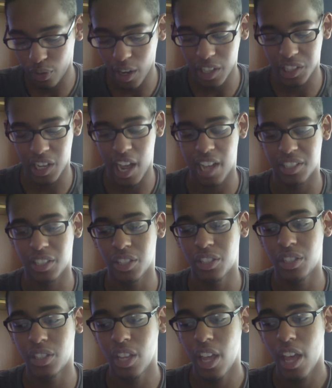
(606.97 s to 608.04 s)

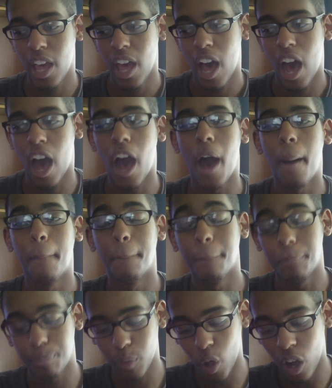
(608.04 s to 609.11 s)
franchises
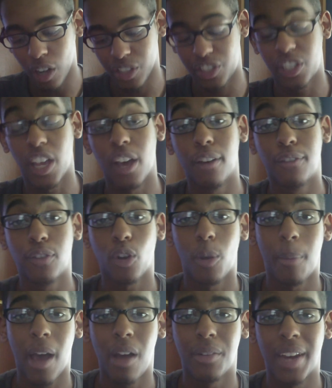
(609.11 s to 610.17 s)
on sale
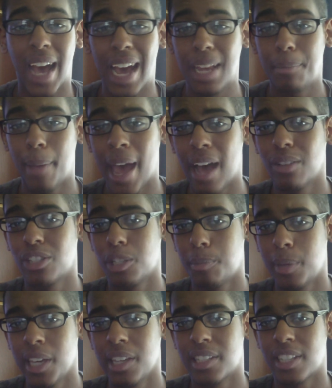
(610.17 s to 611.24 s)
for about £9 a
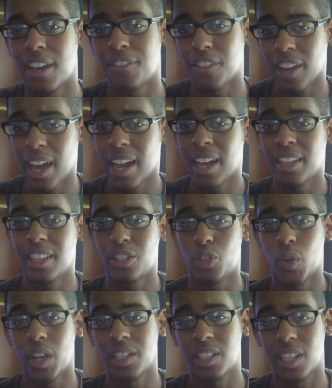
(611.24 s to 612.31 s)
piece. I forgot how that
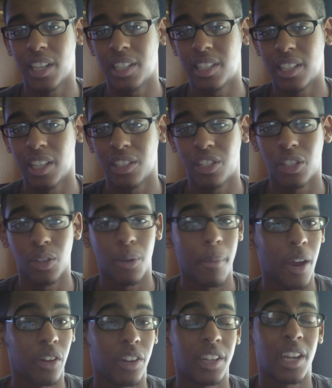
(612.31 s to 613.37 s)
translates into
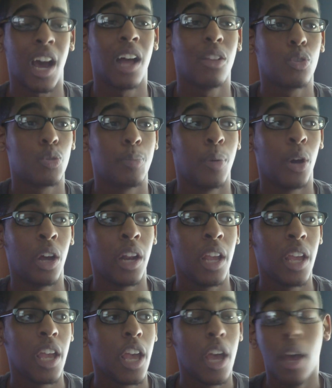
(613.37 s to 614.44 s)
American dollars, but
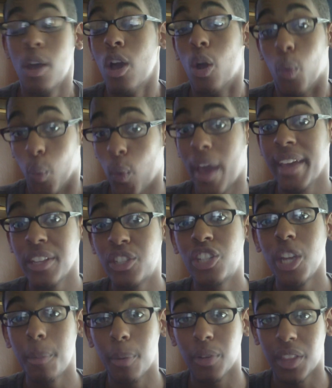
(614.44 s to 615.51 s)
way
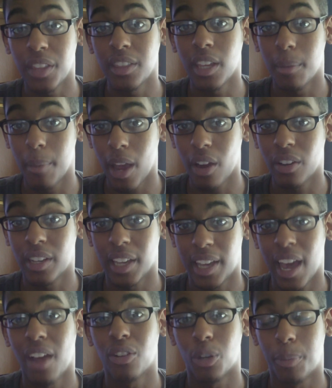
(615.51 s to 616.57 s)
cheaper than the American
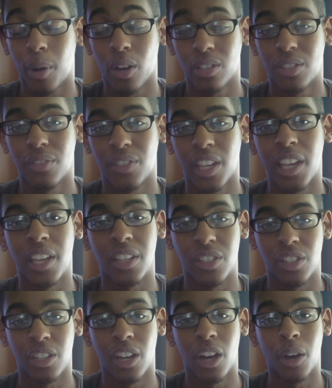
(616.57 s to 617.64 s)
counterparts of
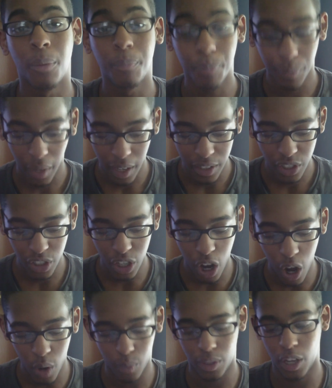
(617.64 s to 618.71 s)
these, you know.
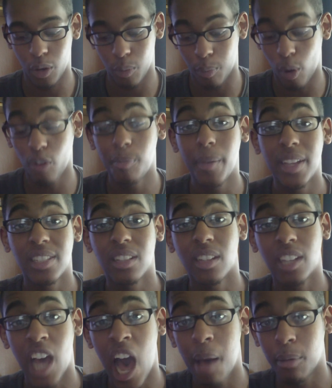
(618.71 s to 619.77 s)
So they were both based
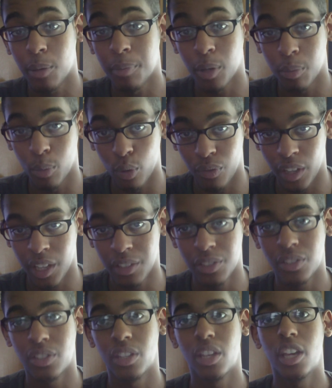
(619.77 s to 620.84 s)
on comic book
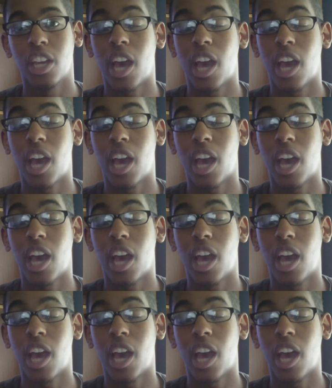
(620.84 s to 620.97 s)
movies.